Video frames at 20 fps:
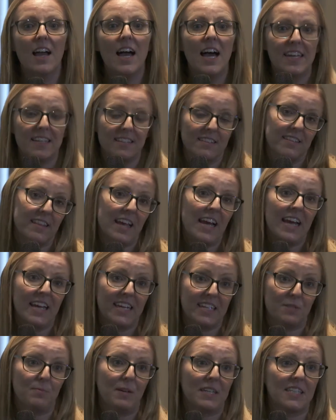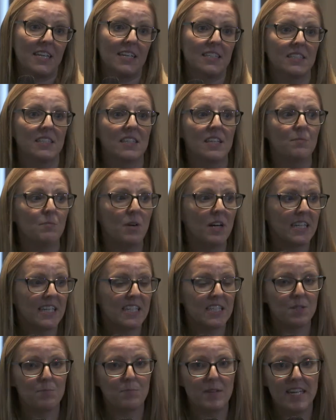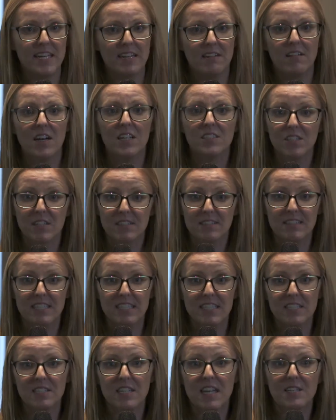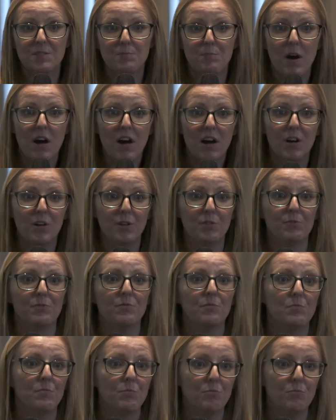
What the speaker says: and it's that expectation that might need to be adjusted as part of